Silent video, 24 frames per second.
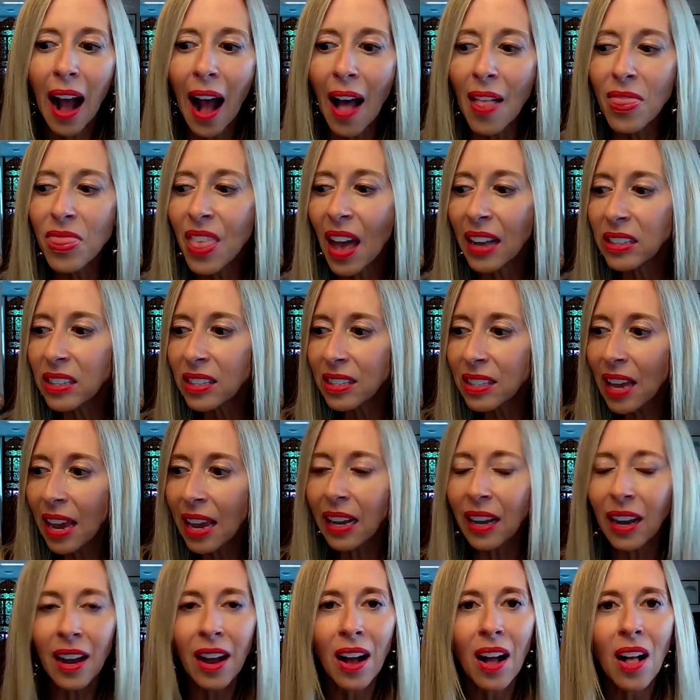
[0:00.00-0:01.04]
And let's
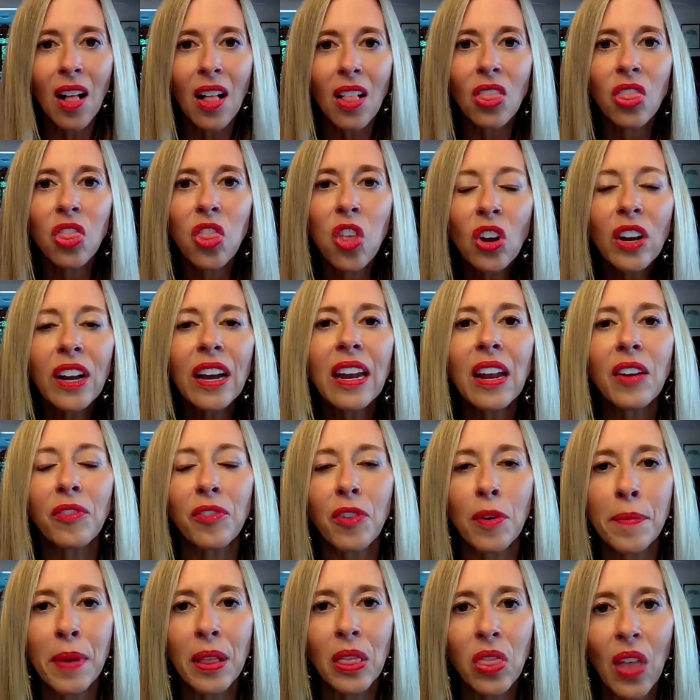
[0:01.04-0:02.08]
like look at it
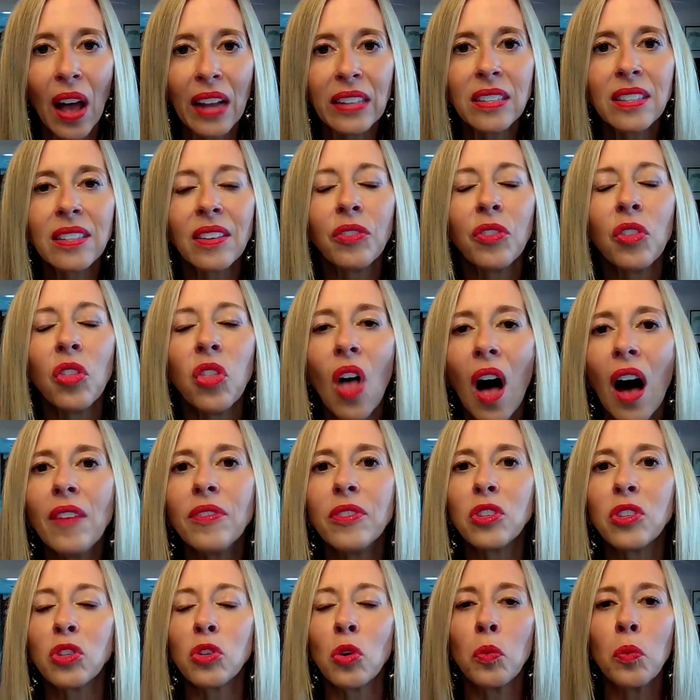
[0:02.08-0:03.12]
from a lens of love
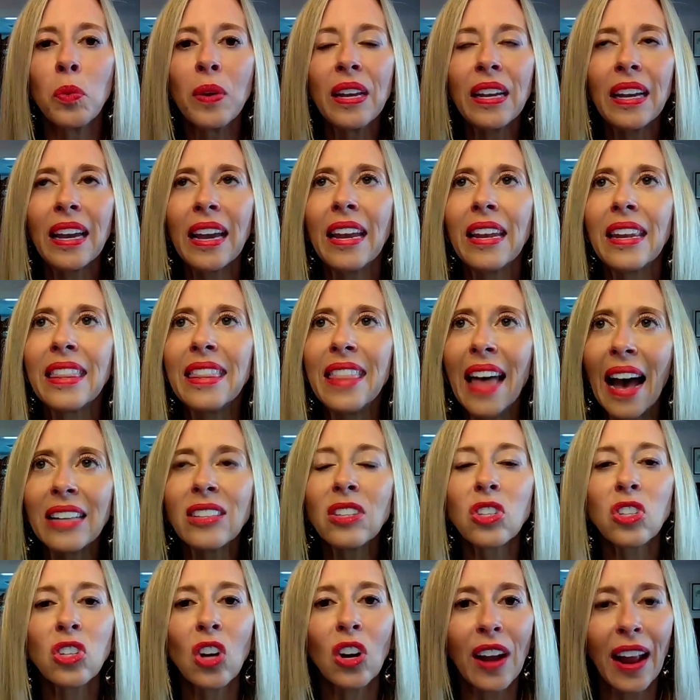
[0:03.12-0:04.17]
so we can then
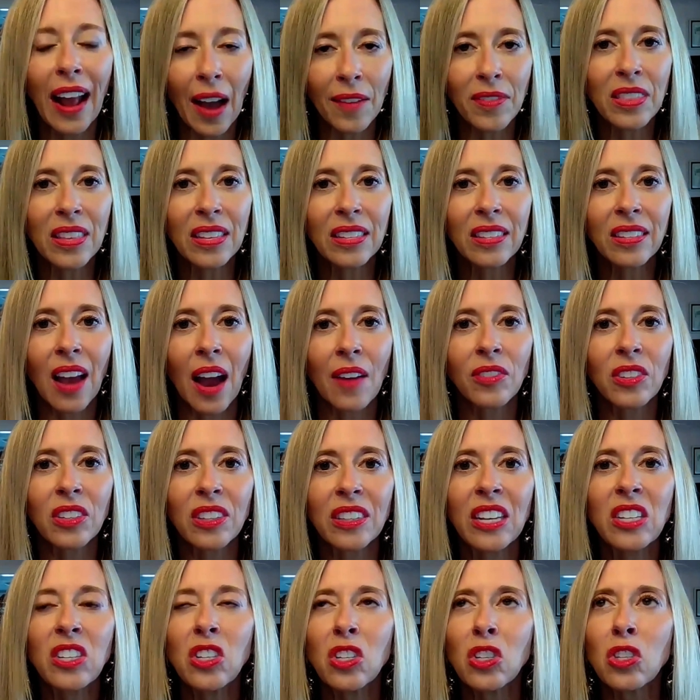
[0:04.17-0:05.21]
start having these
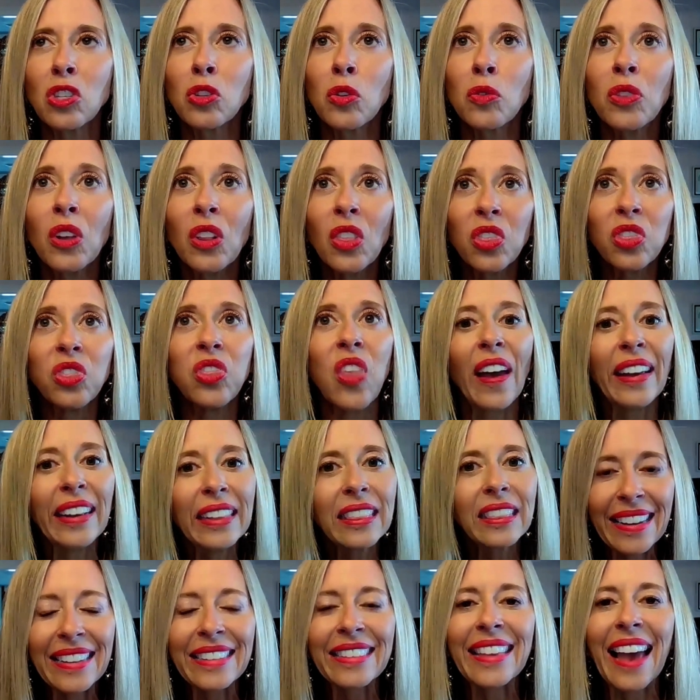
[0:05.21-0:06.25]
conversations. So the light
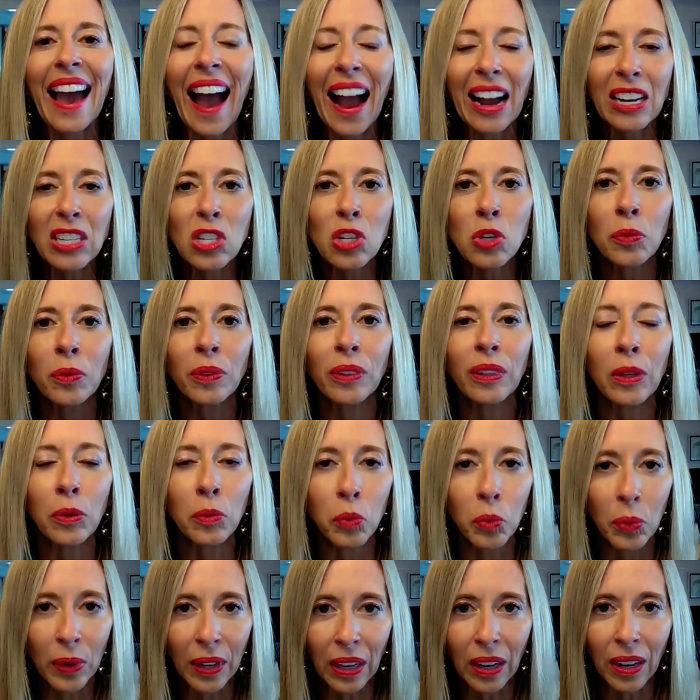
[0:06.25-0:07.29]
is actually
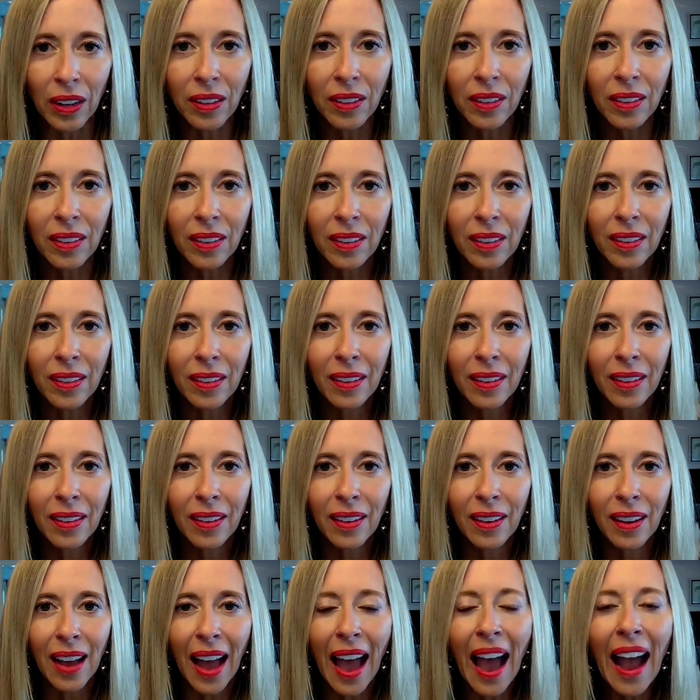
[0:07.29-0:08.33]
real,
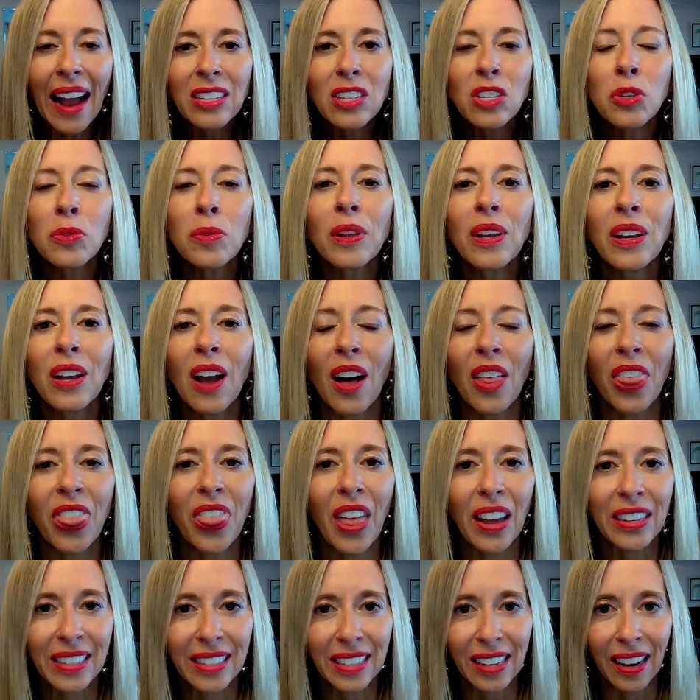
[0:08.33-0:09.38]
actually
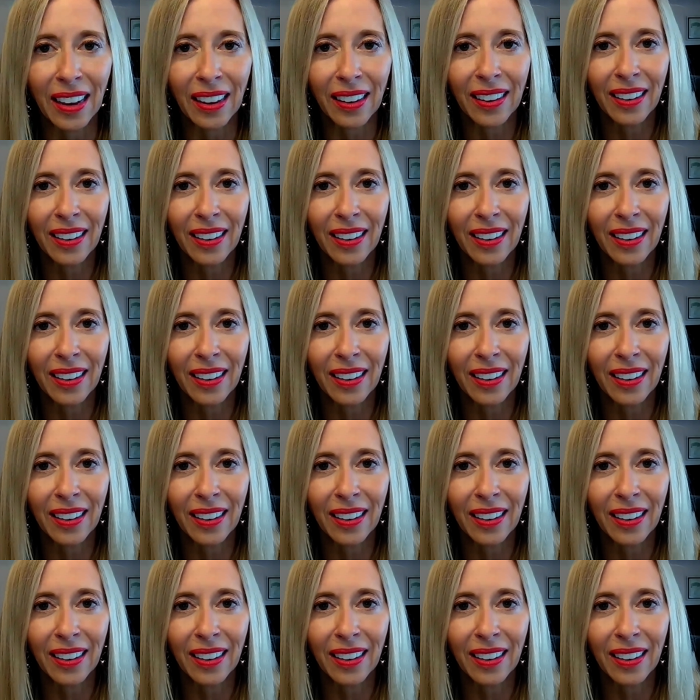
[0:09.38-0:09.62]
authentic.